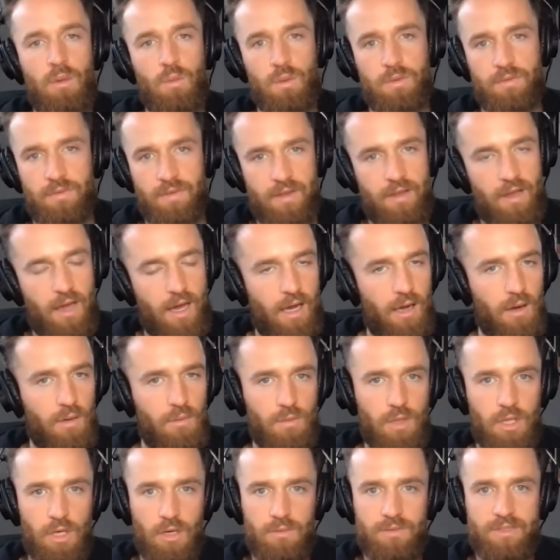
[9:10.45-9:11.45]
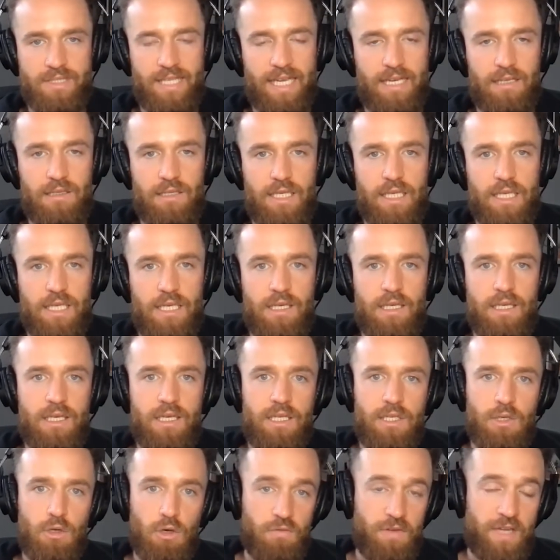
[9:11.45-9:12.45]
with daily
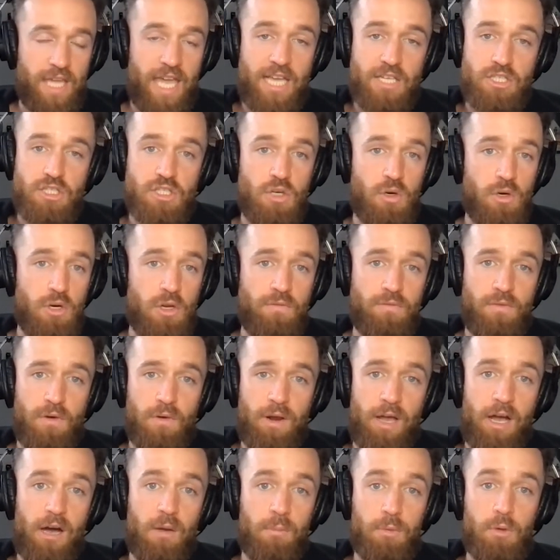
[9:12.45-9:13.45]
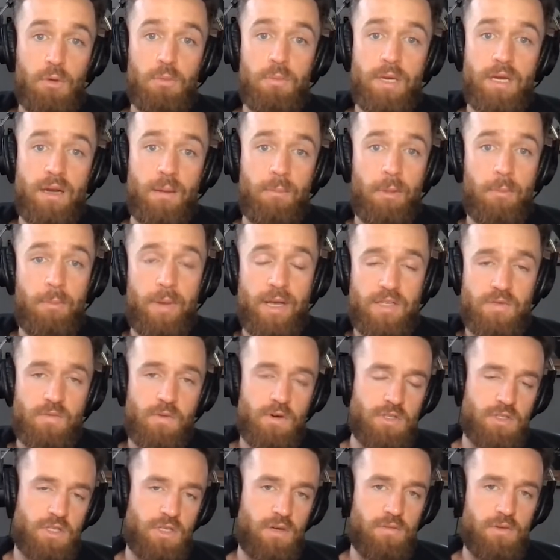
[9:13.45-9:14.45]
notifications going to your phone to help you become the best
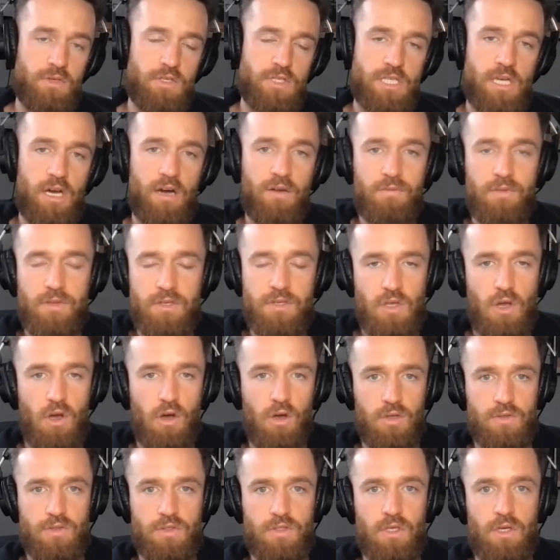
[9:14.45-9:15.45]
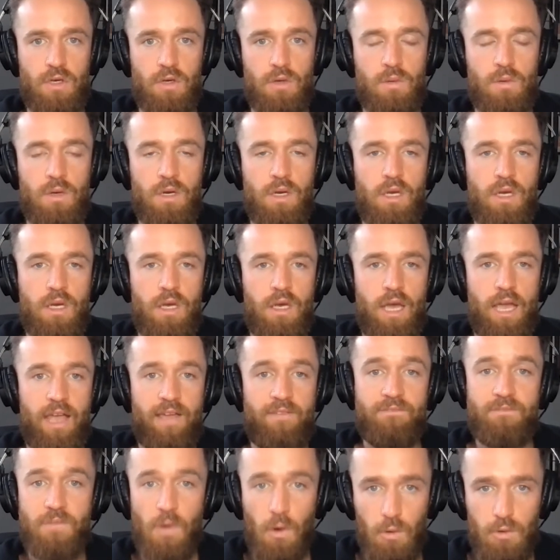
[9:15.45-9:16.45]
version of yourself. There's also
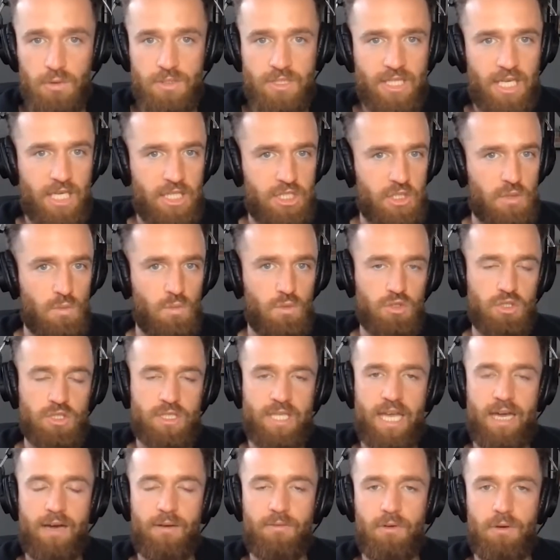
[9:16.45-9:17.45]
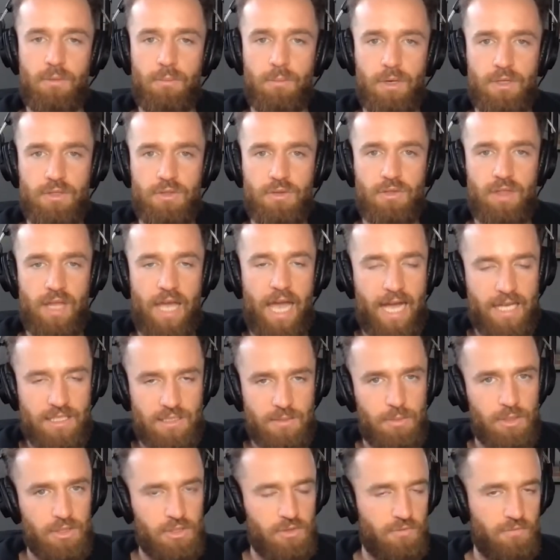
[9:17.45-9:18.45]
a photo section. We'll just have that
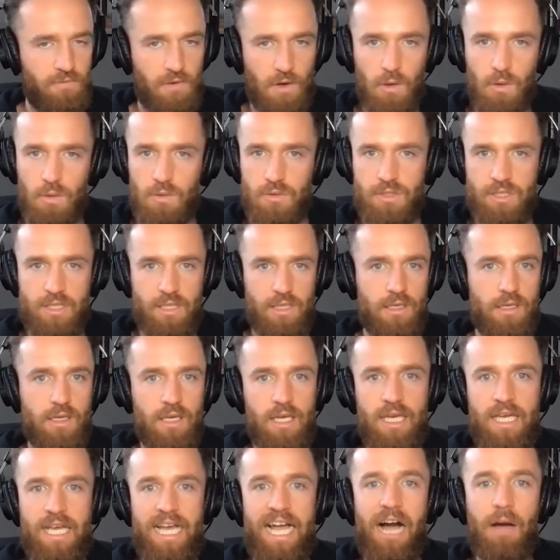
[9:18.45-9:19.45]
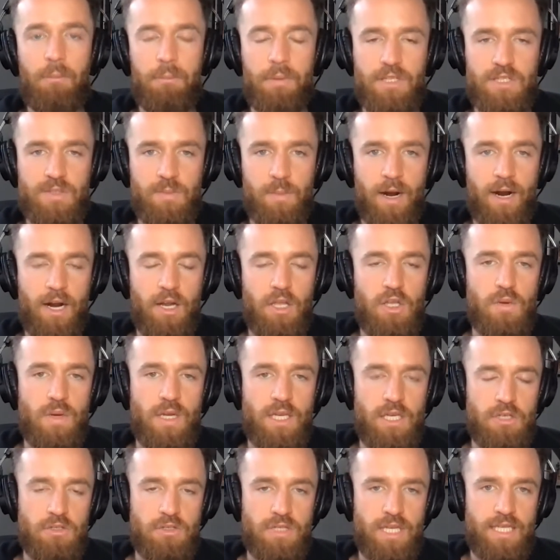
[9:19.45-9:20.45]
has a bunch of photos to help inspire you
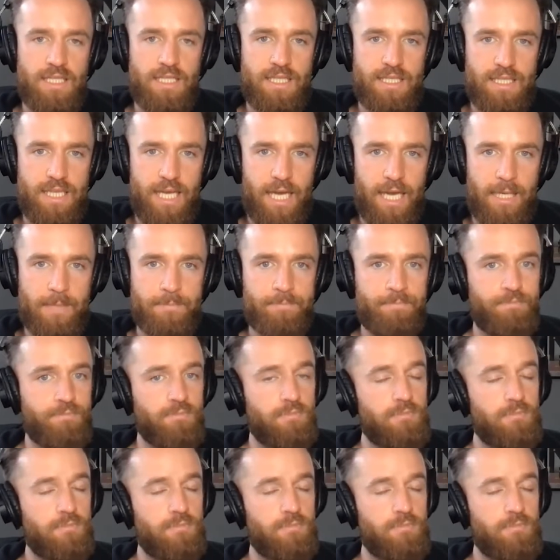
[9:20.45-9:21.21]
in your day to day.